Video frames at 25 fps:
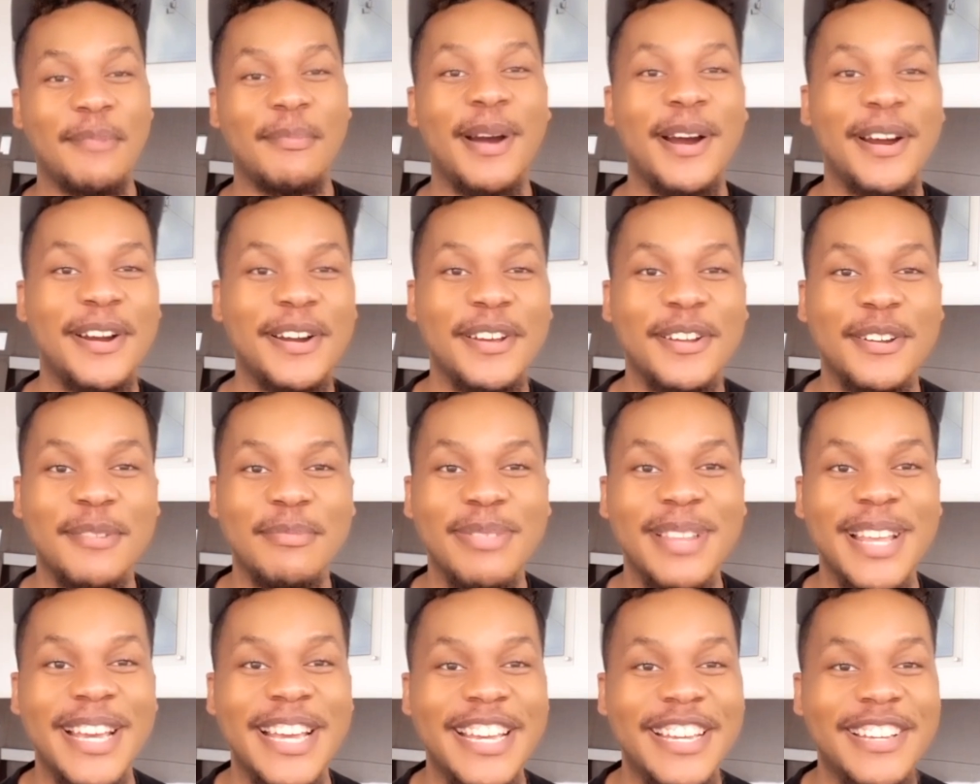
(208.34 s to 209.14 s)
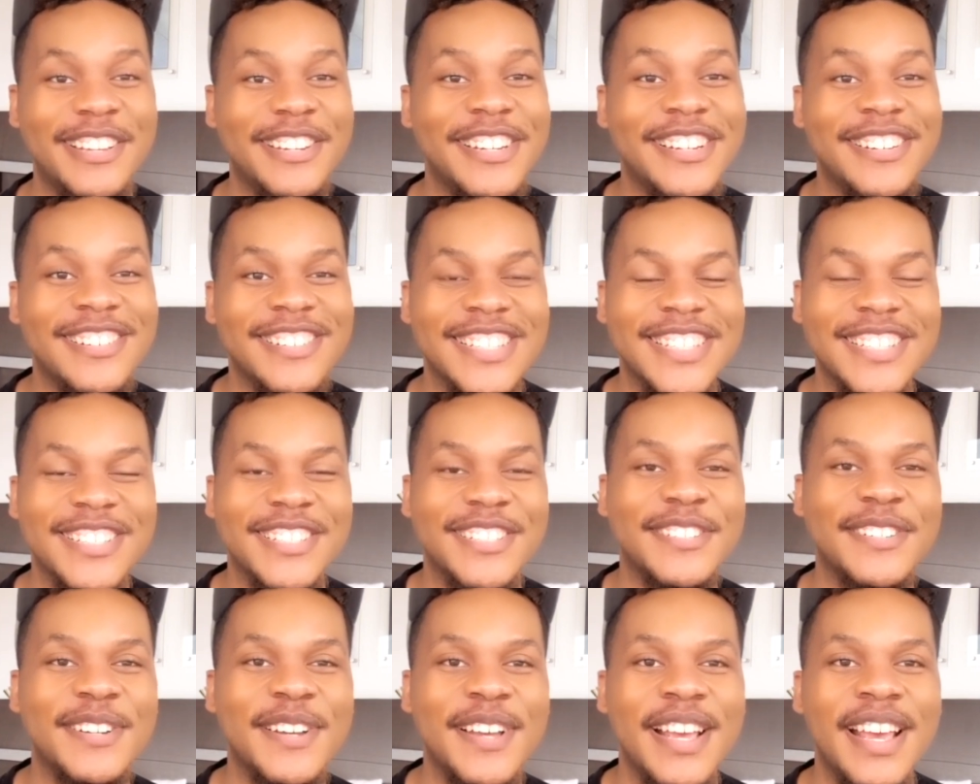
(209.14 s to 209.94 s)
like I'm already on the plane, you know."
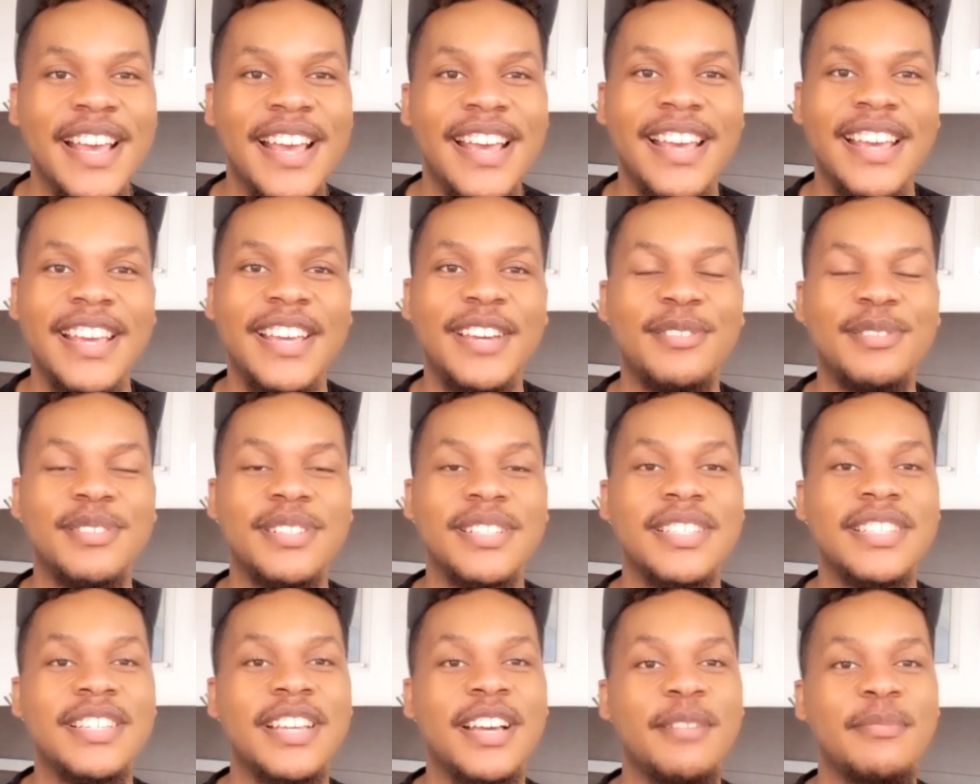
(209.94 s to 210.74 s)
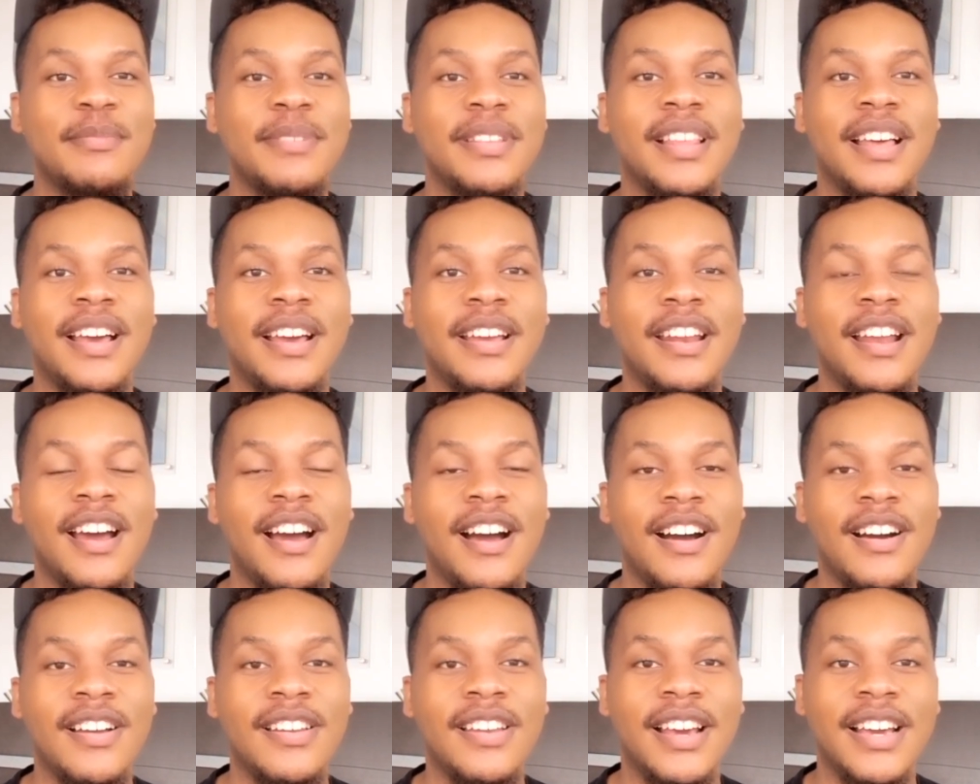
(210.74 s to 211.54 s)
So he was just telling me like,
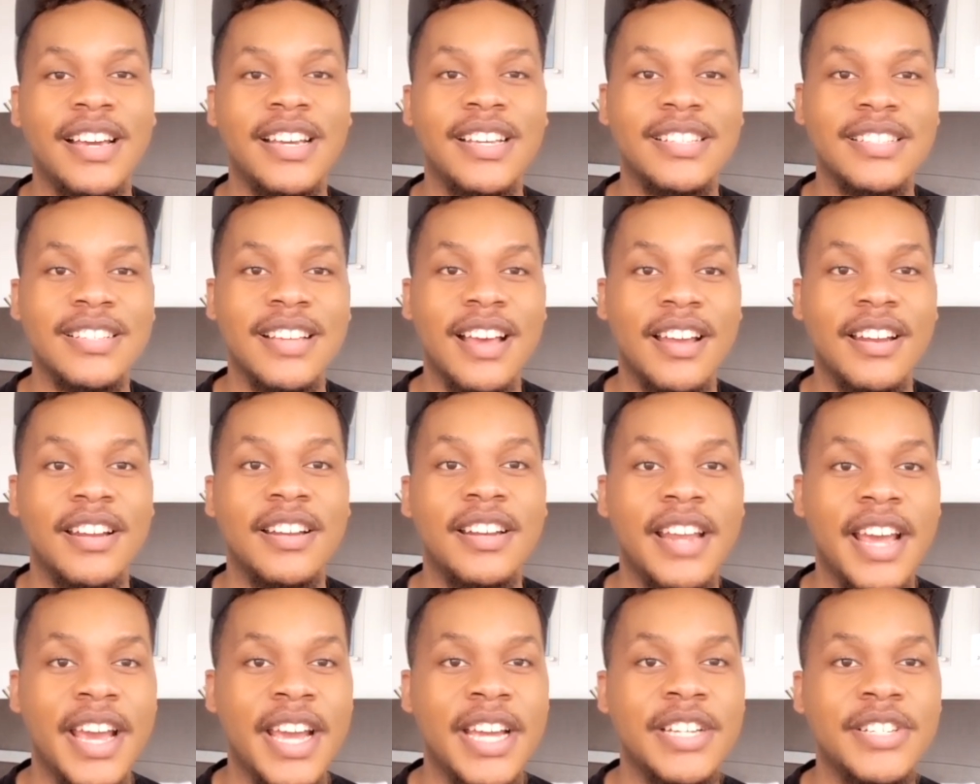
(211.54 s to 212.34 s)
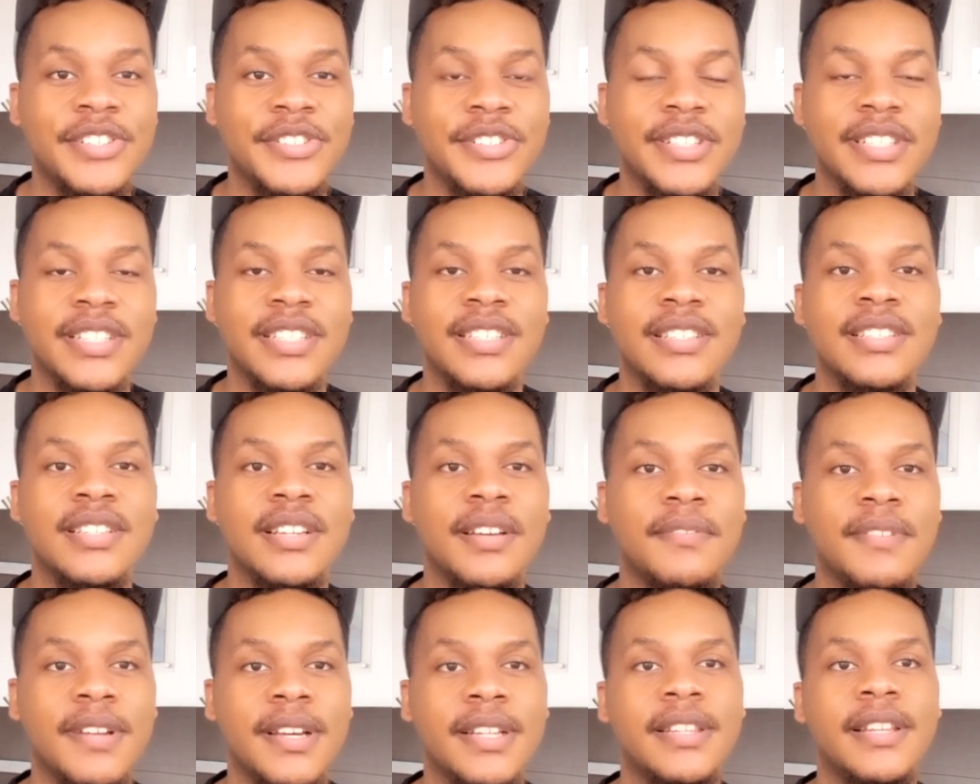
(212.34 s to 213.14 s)
"Nah, like it's kind of dangerous and
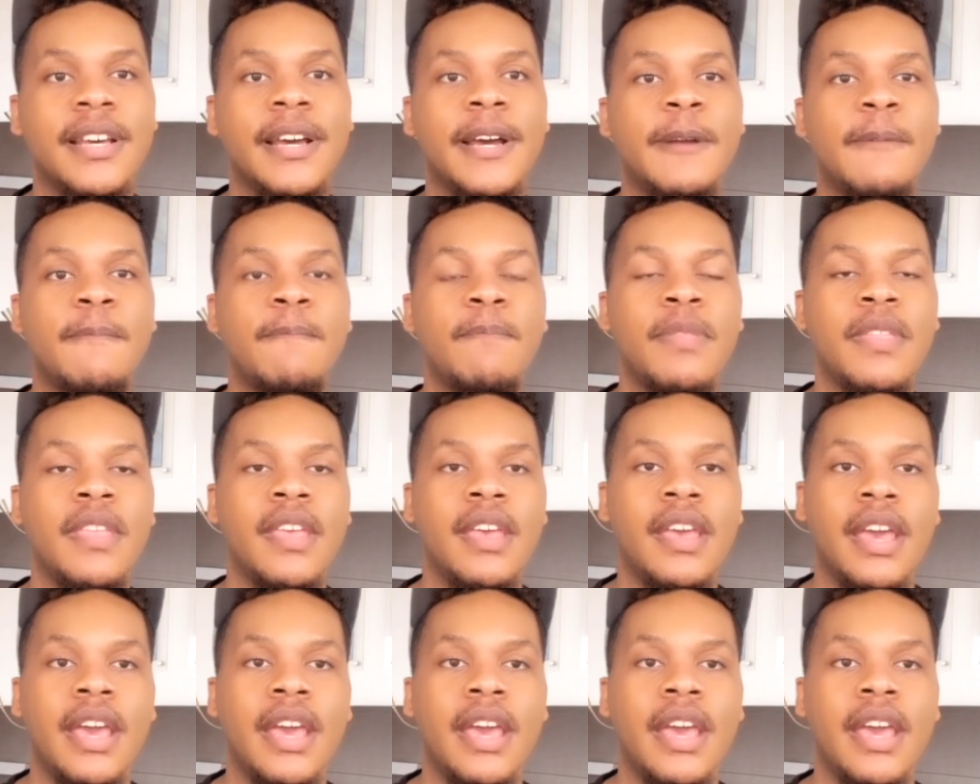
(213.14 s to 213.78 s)
stuff like that."